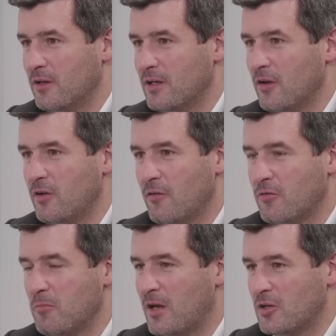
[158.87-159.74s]
you know, and you have
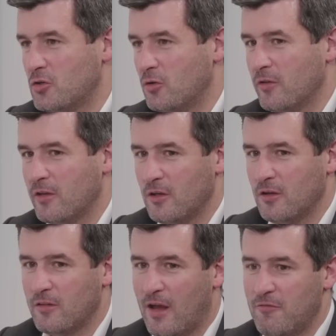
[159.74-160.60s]
to make sure that
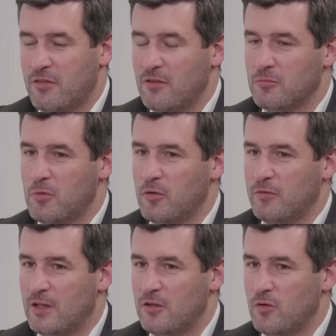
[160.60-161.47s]
that everything's
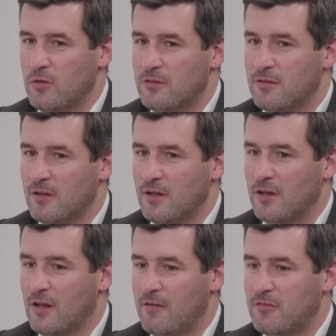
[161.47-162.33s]
moving in unison and that